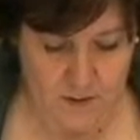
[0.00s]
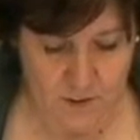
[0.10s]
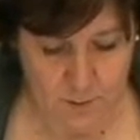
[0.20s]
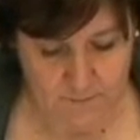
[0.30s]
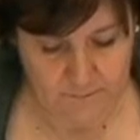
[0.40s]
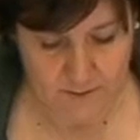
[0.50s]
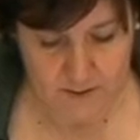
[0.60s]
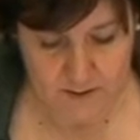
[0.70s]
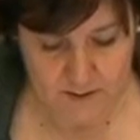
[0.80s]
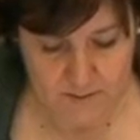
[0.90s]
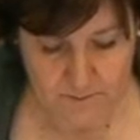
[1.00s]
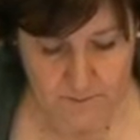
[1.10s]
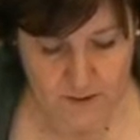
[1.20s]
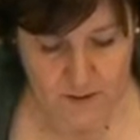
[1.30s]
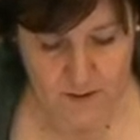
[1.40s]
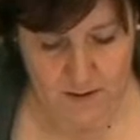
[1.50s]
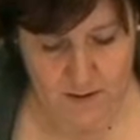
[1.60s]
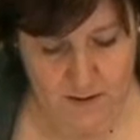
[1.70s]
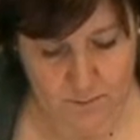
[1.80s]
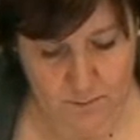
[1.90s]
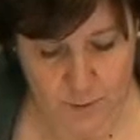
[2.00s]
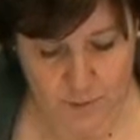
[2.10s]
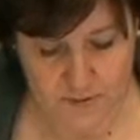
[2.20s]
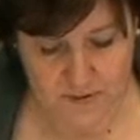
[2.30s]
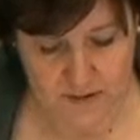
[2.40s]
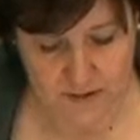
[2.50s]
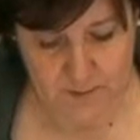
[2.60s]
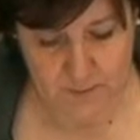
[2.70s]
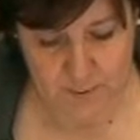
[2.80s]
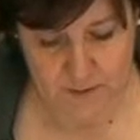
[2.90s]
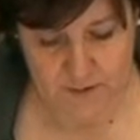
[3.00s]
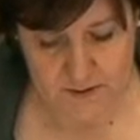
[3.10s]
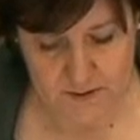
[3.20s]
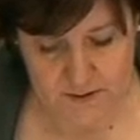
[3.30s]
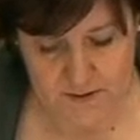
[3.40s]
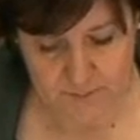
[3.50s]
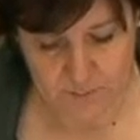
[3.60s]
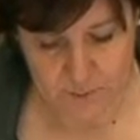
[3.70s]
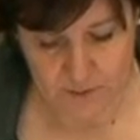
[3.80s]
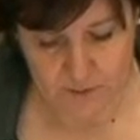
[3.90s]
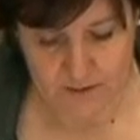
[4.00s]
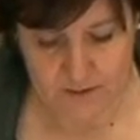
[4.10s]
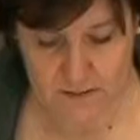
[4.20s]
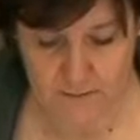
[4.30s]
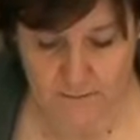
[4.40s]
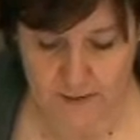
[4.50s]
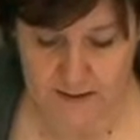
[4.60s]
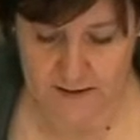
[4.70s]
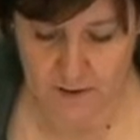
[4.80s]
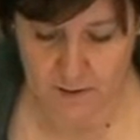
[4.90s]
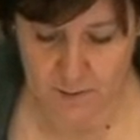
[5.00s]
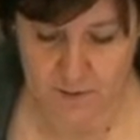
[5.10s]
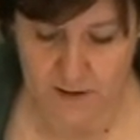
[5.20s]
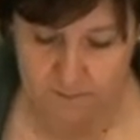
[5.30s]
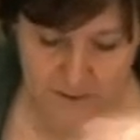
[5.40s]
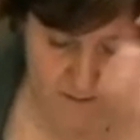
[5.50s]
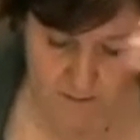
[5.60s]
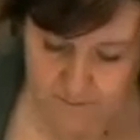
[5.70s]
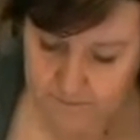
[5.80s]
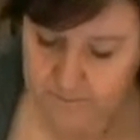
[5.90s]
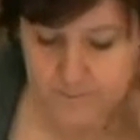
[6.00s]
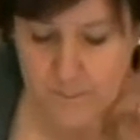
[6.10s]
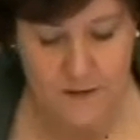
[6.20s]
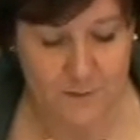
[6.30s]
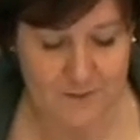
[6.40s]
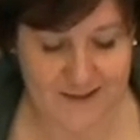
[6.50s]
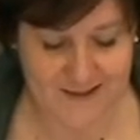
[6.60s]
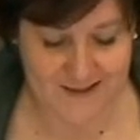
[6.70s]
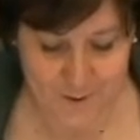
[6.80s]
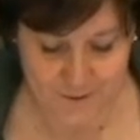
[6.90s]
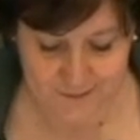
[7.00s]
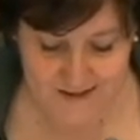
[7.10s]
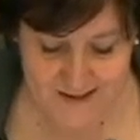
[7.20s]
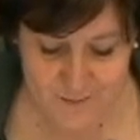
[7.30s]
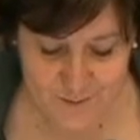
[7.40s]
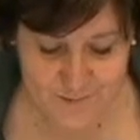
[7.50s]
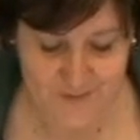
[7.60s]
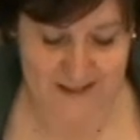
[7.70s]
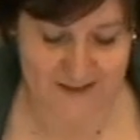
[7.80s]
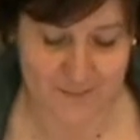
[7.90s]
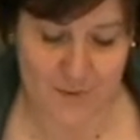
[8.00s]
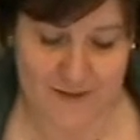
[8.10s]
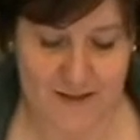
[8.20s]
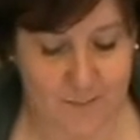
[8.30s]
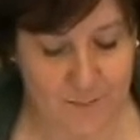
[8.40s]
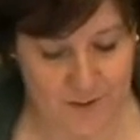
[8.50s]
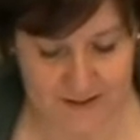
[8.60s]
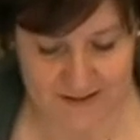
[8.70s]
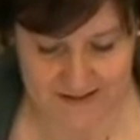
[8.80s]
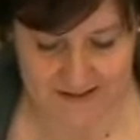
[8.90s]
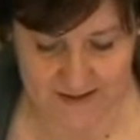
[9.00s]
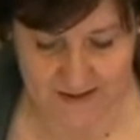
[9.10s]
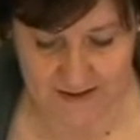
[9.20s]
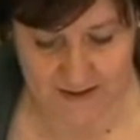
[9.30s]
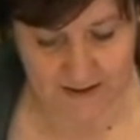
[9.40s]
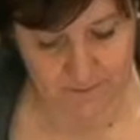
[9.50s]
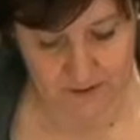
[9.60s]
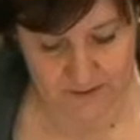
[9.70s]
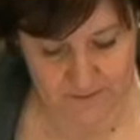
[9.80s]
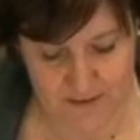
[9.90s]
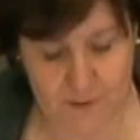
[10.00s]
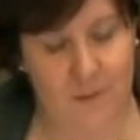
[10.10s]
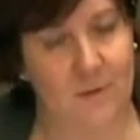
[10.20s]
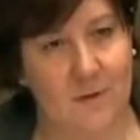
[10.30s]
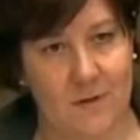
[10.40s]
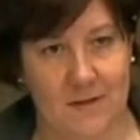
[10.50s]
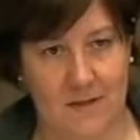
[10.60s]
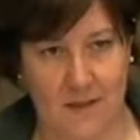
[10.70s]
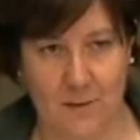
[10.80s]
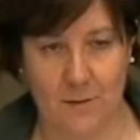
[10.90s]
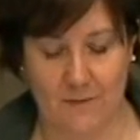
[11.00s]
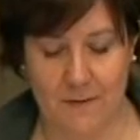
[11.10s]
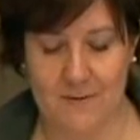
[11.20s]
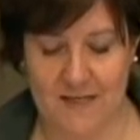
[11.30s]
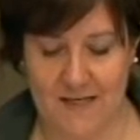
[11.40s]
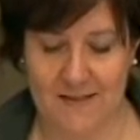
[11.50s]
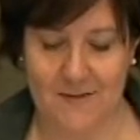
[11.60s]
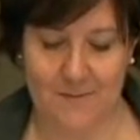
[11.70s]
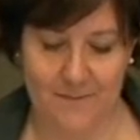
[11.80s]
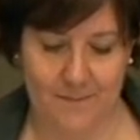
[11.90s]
You are welcome, both the report and employment, to find our campaign. You are welcome to find both the report and campaign video on our website.